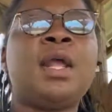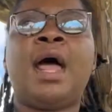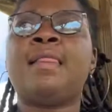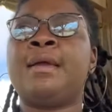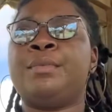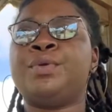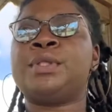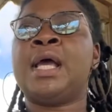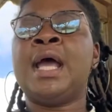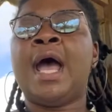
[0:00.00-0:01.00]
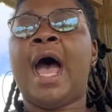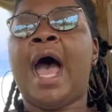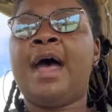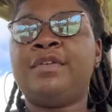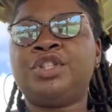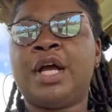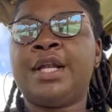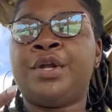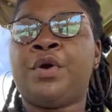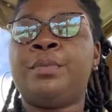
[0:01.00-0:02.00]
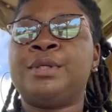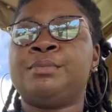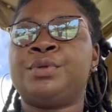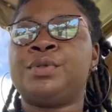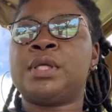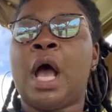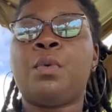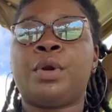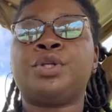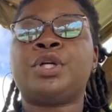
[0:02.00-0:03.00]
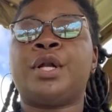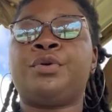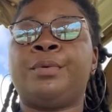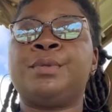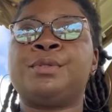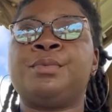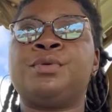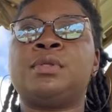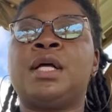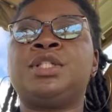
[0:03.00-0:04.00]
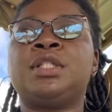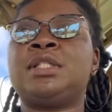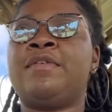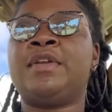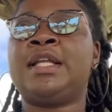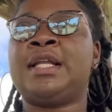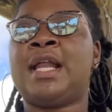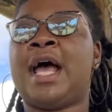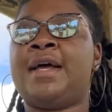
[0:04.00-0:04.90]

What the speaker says: I like mousse. I haven't tried Nairobi's mousse. I want to try Nairobi's mousse. I just never did.